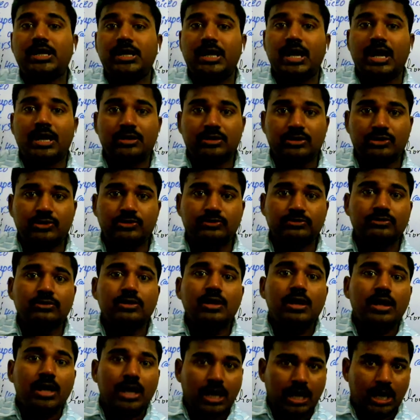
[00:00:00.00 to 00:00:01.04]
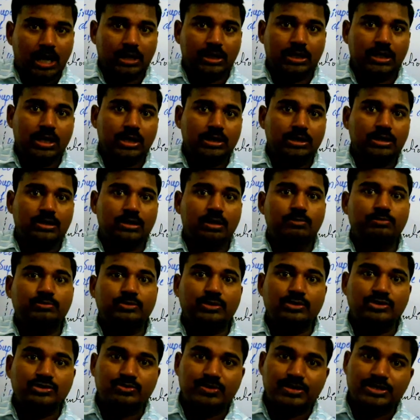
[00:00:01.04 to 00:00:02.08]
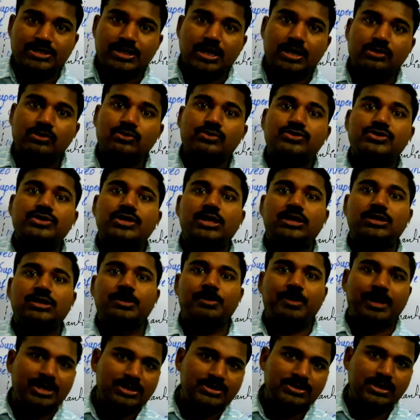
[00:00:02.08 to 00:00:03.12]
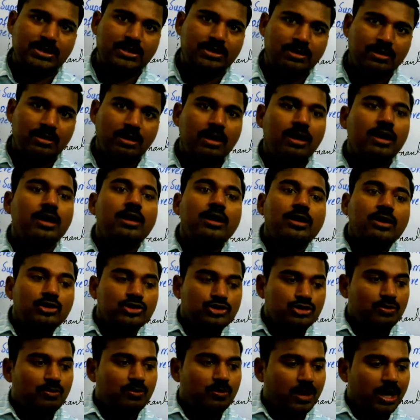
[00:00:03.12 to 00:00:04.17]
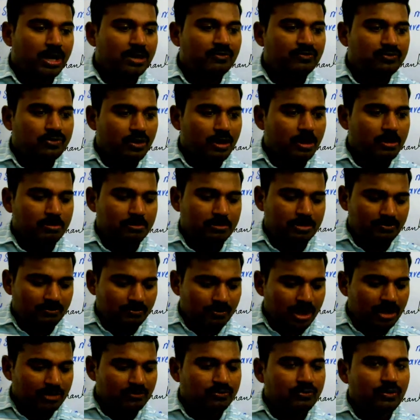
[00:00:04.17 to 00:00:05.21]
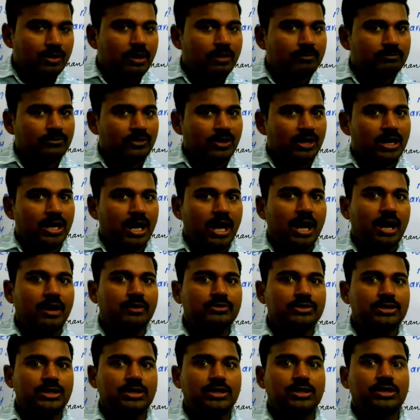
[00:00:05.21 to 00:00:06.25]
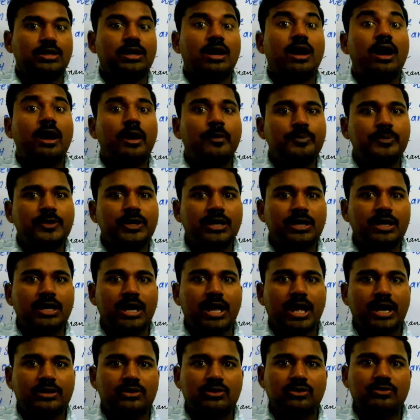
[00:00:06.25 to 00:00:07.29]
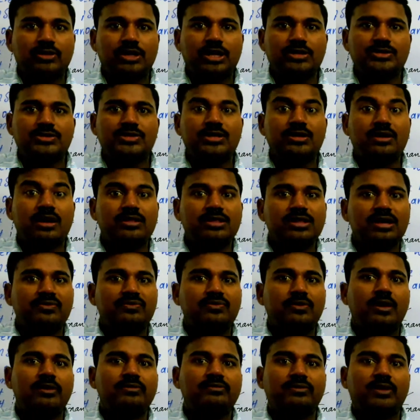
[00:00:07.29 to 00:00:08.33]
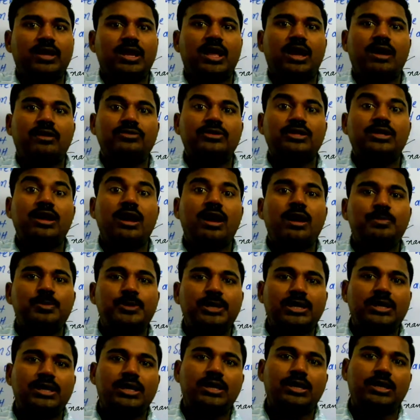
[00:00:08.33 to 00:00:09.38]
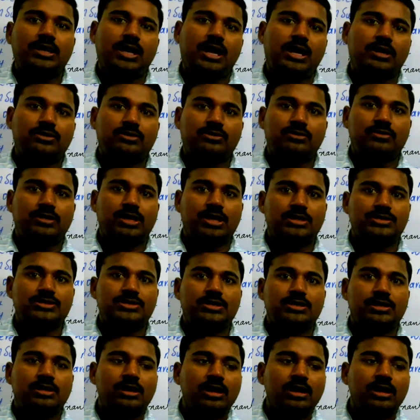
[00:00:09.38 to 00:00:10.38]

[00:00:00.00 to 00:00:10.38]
active organic compounds which are used in the medicine, so one form will have the optical active nature, other form will have the optical inactive nature.